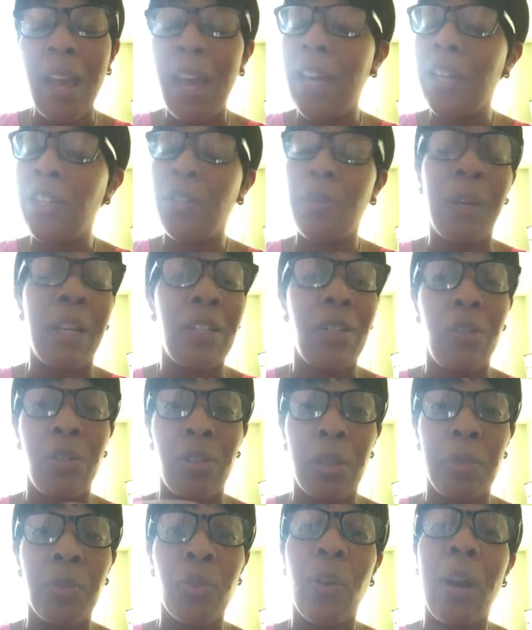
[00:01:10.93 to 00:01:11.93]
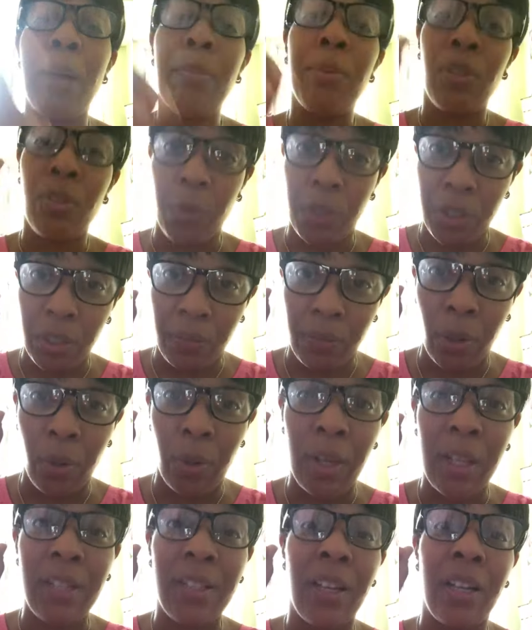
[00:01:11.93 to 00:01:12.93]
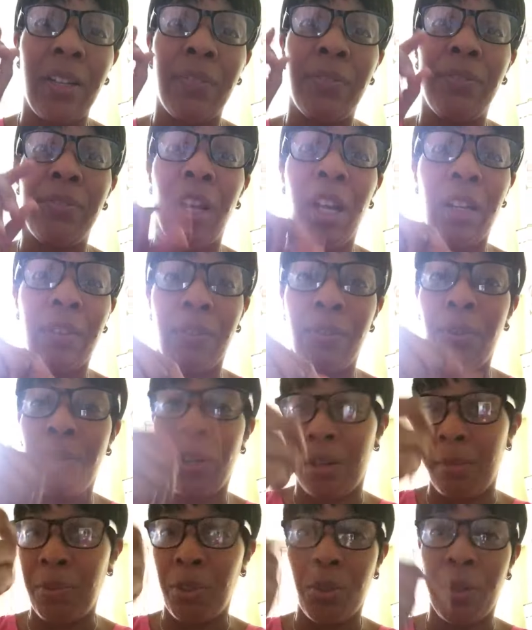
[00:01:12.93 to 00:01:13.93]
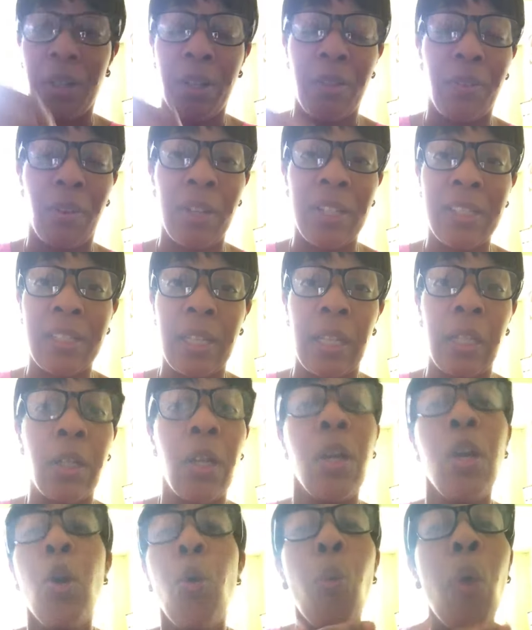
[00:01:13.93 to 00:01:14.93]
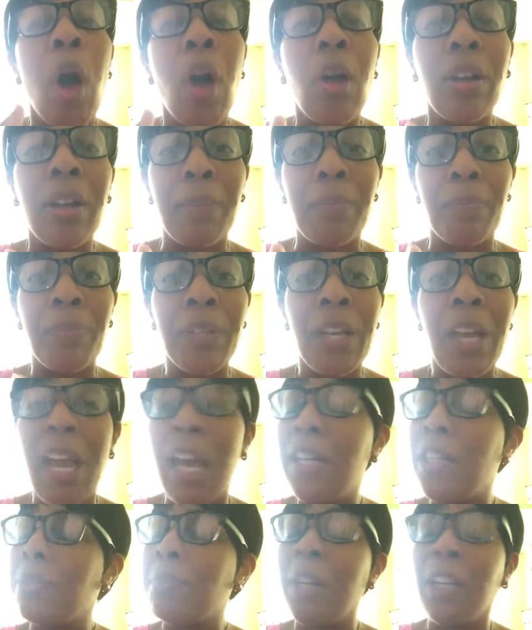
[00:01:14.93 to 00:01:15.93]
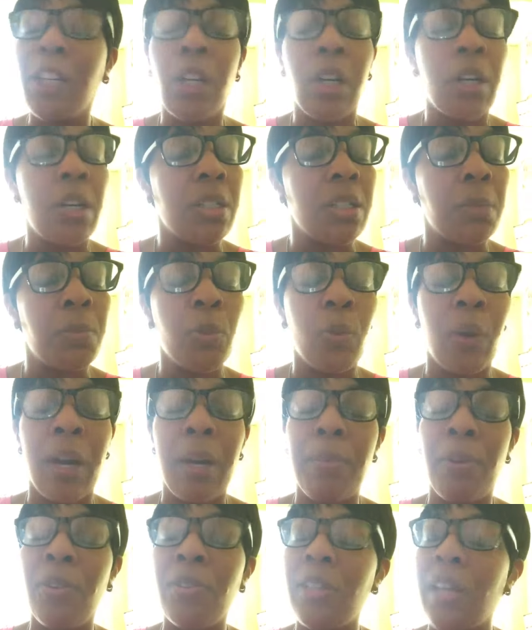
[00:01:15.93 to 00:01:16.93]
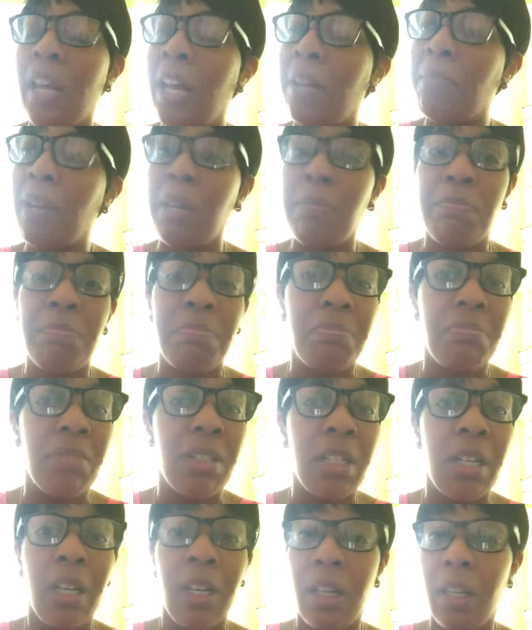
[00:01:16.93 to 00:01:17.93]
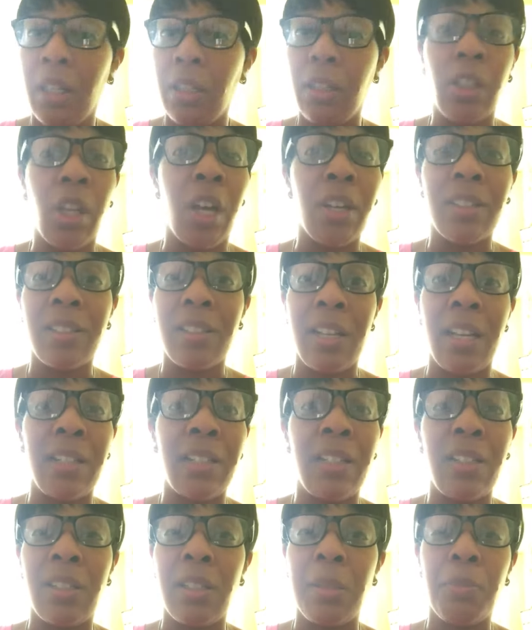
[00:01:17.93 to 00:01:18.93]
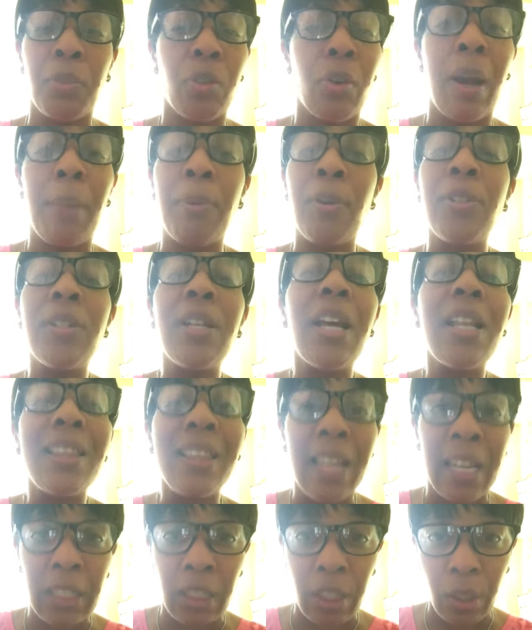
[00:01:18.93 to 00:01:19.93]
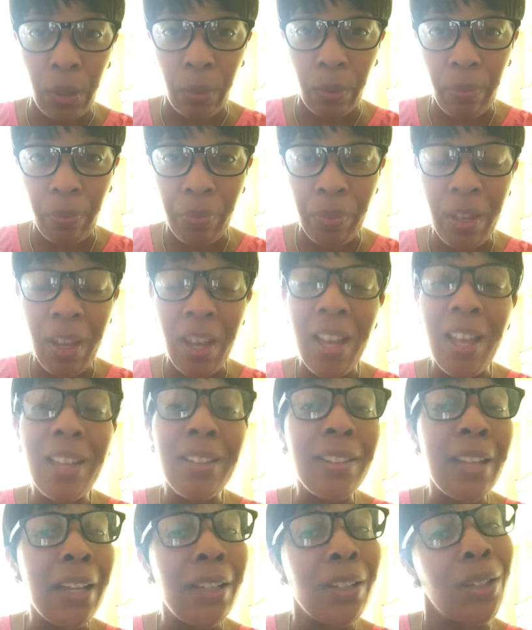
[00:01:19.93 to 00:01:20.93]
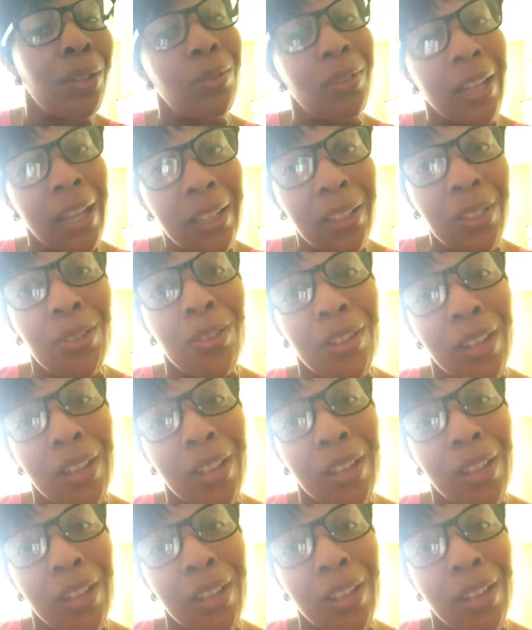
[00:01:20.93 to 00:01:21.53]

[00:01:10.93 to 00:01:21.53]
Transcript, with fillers: And to my new subscribers, which I've already done a vlog for, I'm sure you've already seen, welcome. And to my current subscribers and my long-standing subscribers, thank you. Thank you, thank you,